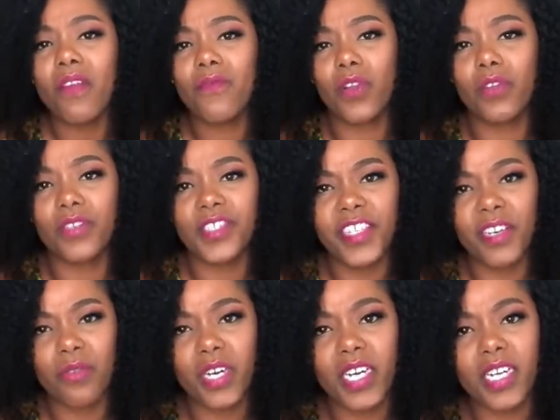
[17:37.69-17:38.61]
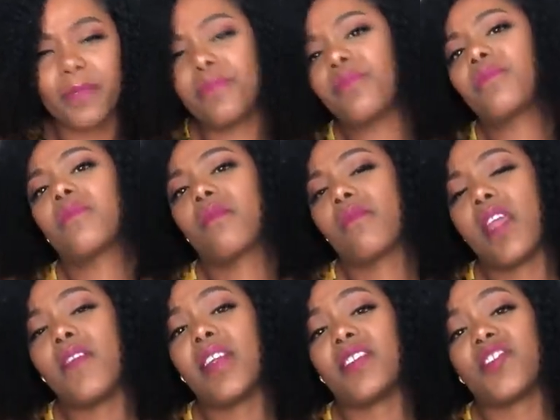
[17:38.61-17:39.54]
volunteer work,
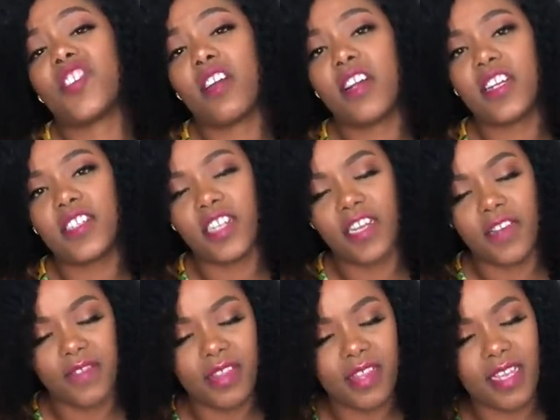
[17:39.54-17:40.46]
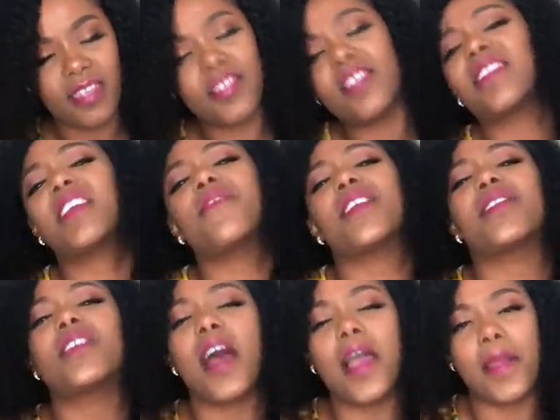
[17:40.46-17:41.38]
even at church and everything, just
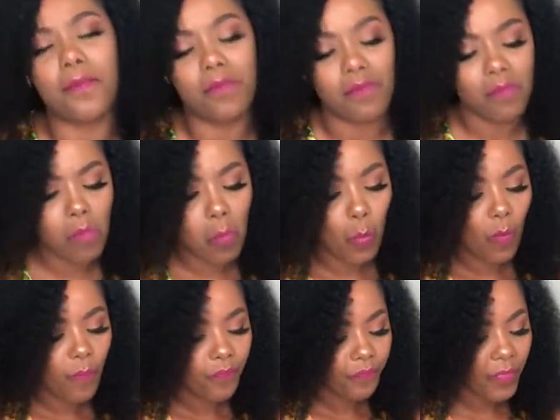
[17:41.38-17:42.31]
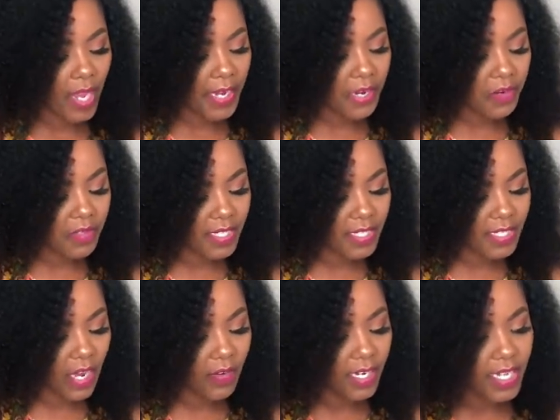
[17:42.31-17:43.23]
giving time. And I wrote this
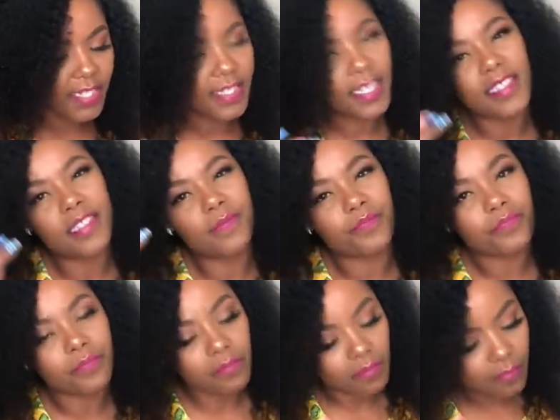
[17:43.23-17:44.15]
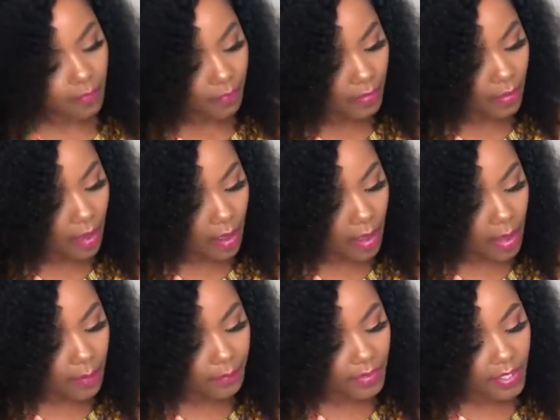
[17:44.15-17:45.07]
down and I said,
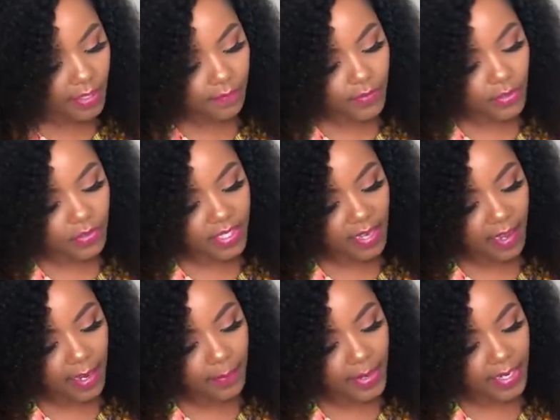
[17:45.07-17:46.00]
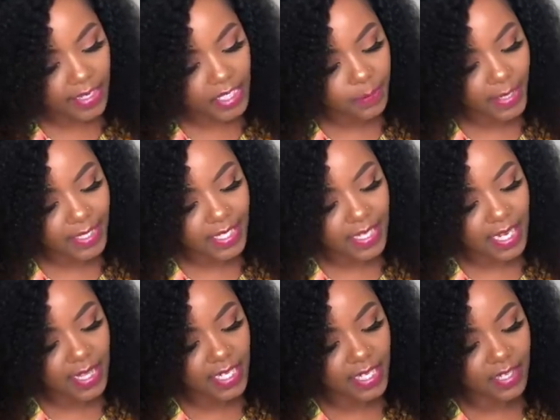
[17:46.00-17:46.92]
give your time and expect
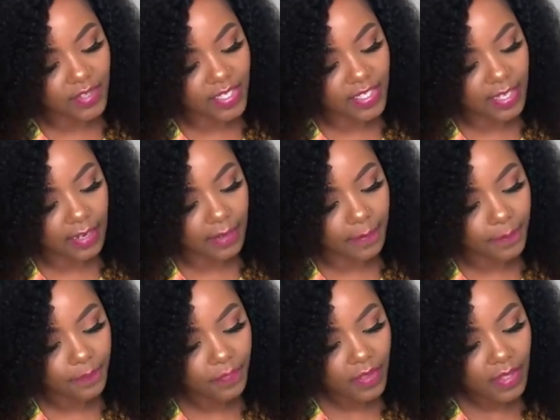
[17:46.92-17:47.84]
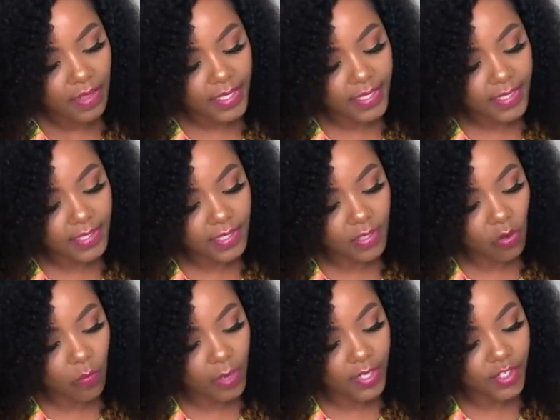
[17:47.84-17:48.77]
nothing in return. This is
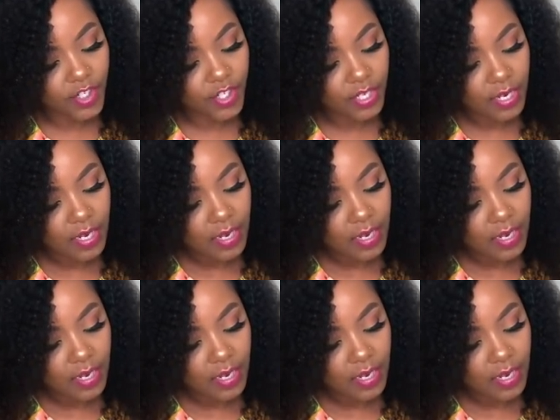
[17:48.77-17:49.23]
so much